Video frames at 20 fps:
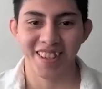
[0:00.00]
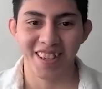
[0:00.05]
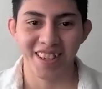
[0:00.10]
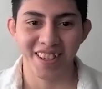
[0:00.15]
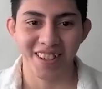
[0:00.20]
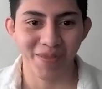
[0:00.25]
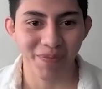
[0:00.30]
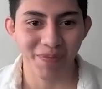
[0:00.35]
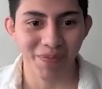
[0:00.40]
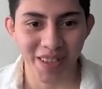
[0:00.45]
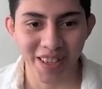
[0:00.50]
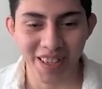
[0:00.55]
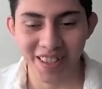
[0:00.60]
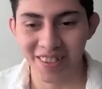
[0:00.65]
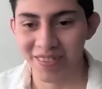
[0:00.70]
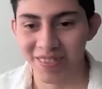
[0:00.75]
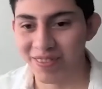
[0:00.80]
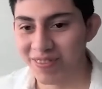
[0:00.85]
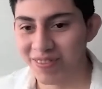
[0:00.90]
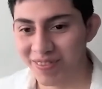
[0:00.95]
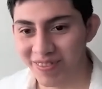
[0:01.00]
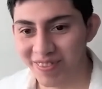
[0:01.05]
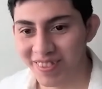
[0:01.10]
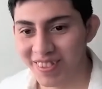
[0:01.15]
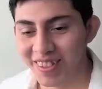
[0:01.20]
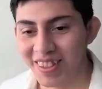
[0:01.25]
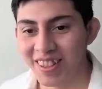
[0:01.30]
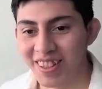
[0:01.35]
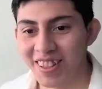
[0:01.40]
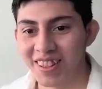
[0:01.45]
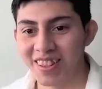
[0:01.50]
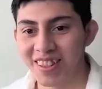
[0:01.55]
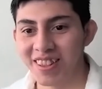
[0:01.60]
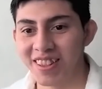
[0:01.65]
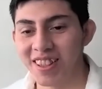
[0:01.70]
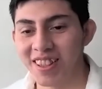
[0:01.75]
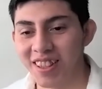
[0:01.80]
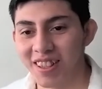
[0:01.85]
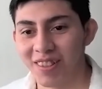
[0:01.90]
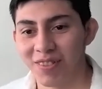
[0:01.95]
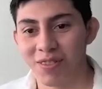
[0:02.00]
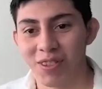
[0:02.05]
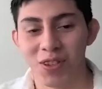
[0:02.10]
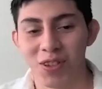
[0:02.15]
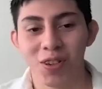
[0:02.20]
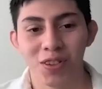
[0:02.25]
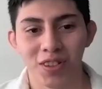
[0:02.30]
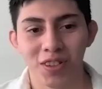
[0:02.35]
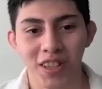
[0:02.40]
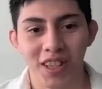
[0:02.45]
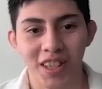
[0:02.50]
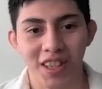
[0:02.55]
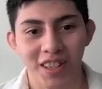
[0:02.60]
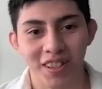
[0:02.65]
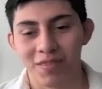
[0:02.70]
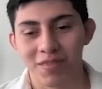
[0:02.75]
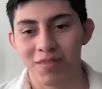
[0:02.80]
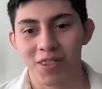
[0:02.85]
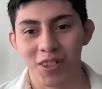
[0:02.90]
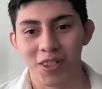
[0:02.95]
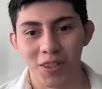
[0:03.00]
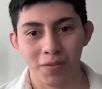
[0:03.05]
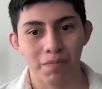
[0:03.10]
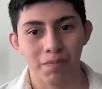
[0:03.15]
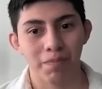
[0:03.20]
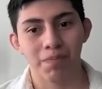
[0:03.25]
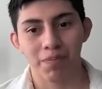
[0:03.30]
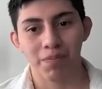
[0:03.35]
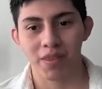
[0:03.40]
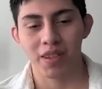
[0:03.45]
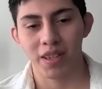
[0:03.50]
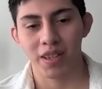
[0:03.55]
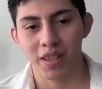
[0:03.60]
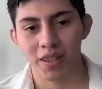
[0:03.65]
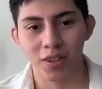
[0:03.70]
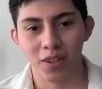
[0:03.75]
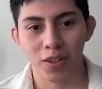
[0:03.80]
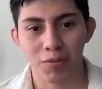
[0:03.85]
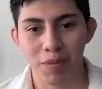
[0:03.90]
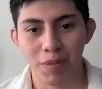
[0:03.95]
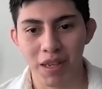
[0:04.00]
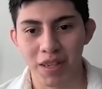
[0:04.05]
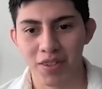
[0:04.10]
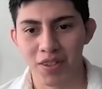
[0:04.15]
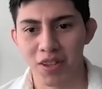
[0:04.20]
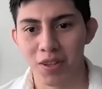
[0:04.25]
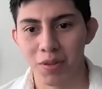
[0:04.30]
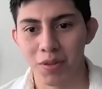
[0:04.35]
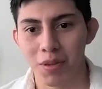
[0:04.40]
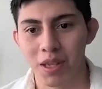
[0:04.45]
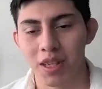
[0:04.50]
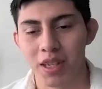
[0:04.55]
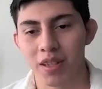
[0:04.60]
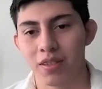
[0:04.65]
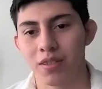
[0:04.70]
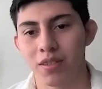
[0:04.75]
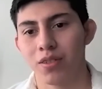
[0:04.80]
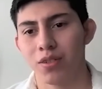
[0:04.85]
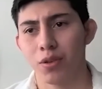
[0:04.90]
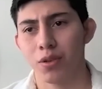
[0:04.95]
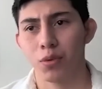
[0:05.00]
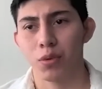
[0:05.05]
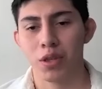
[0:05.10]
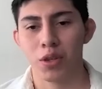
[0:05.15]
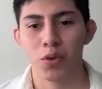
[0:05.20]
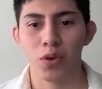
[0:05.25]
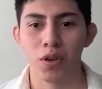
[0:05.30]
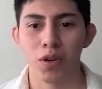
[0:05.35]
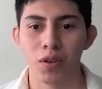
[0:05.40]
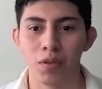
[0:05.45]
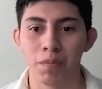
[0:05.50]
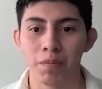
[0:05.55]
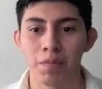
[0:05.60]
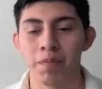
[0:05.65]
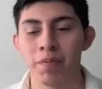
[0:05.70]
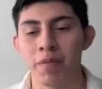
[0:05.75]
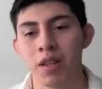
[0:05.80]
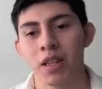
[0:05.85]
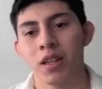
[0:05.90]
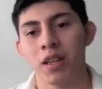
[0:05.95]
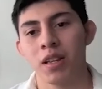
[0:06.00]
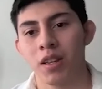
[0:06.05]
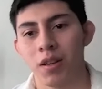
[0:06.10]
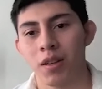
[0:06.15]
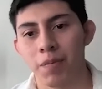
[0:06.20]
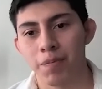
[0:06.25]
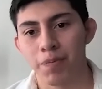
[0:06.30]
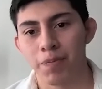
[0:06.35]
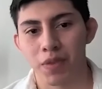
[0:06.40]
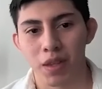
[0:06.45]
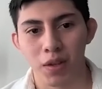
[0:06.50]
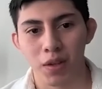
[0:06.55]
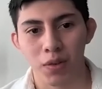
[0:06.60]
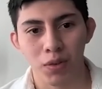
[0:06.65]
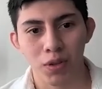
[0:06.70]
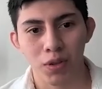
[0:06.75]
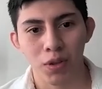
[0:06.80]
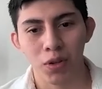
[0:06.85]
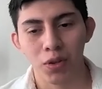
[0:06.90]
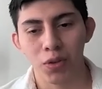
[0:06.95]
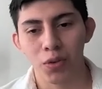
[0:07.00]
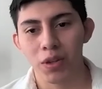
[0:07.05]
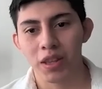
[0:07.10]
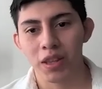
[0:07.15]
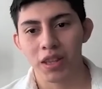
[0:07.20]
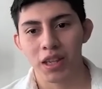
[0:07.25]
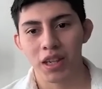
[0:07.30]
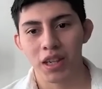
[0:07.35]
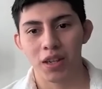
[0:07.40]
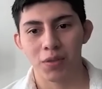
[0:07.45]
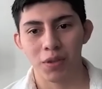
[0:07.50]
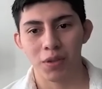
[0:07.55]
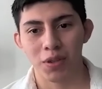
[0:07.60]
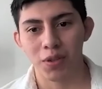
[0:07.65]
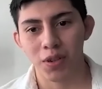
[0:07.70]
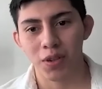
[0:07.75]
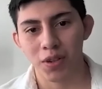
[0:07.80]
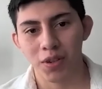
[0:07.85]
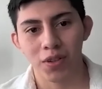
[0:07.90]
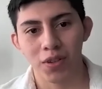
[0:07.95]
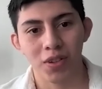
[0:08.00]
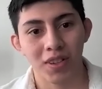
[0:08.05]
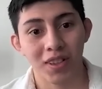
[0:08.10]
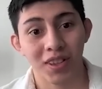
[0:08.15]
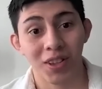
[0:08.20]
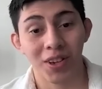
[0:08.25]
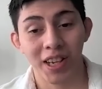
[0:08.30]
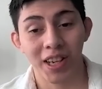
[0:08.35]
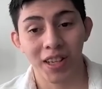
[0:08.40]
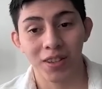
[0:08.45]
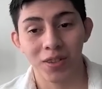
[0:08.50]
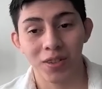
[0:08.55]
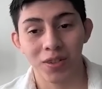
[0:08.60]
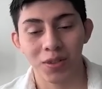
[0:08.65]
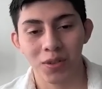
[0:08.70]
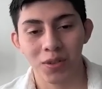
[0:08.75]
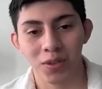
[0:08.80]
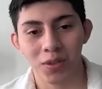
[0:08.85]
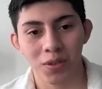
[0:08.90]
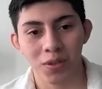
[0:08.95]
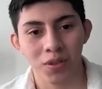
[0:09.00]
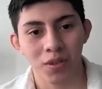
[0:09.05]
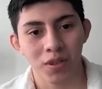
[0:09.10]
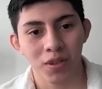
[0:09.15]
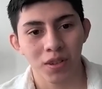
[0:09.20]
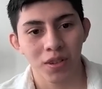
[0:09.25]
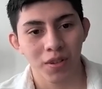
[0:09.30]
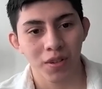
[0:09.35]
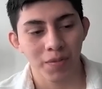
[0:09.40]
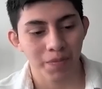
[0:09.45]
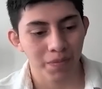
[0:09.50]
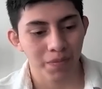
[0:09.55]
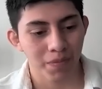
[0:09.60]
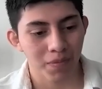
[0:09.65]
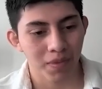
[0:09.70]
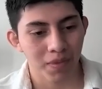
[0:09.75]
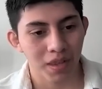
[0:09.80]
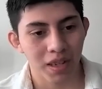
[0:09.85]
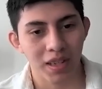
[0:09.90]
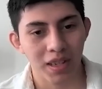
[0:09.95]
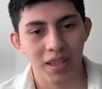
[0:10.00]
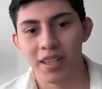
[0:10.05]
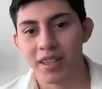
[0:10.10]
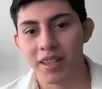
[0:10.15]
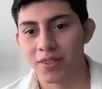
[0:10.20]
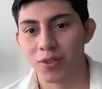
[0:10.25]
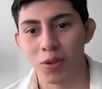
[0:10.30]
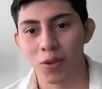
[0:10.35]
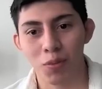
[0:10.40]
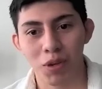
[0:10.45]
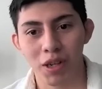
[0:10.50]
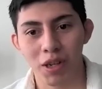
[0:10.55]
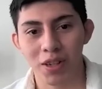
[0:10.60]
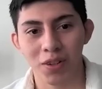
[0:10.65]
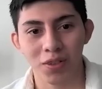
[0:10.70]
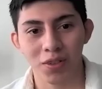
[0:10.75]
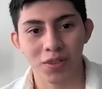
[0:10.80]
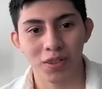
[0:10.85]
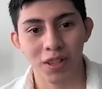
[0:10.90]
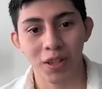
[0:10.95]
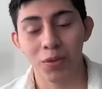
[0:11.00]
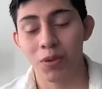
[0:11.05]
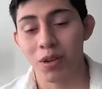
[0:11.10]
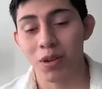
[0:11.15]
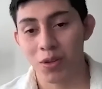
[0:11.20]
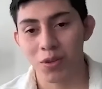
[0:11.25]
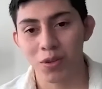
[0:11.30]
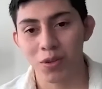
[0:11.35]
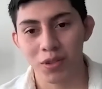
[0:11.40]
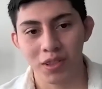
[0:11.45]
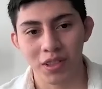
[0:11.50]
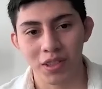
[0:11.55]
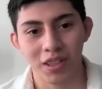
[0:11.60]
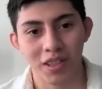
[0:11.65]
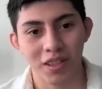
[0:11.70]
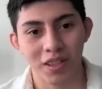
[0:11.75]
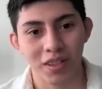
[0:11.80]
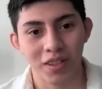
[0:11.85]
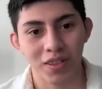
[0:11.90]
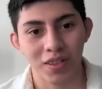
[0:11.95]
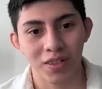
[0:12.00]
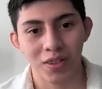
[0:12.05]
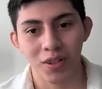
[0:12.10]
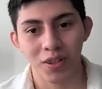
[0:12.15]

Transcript: Yeah. And what you're saying, you know, it does make sense, because, you know, when you're doing that, when you're, you know, trying to let someone else see what you see,